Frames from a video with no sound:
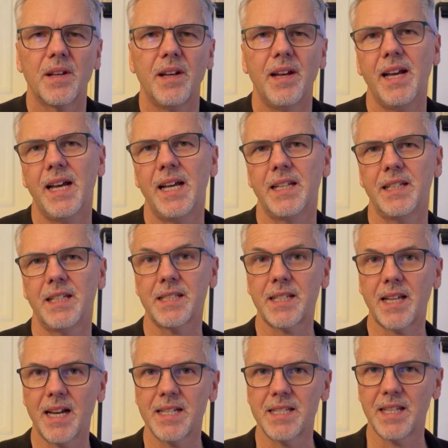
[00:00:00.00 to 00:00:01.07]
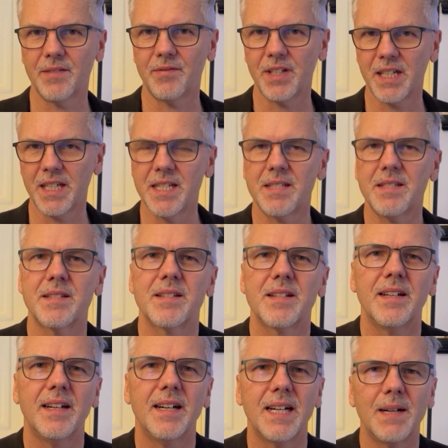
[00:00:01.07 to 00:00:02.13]
And in this case, if it is,
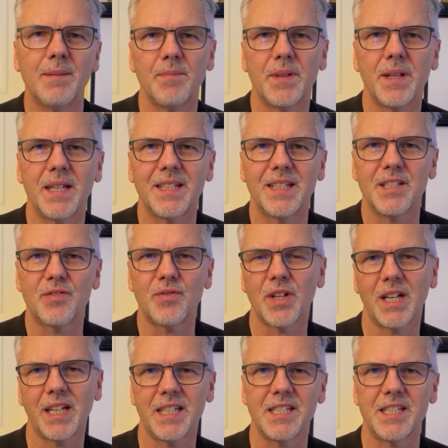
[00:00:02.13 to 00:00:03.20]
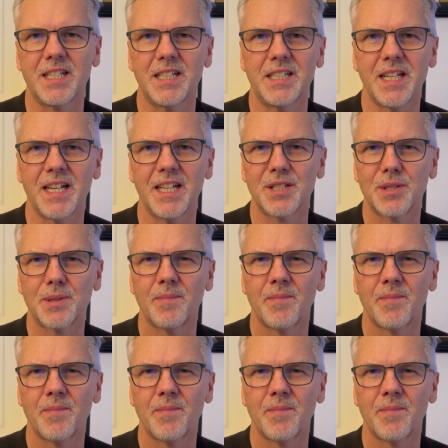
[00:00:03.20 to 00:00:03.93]
then it's fairly easy to test.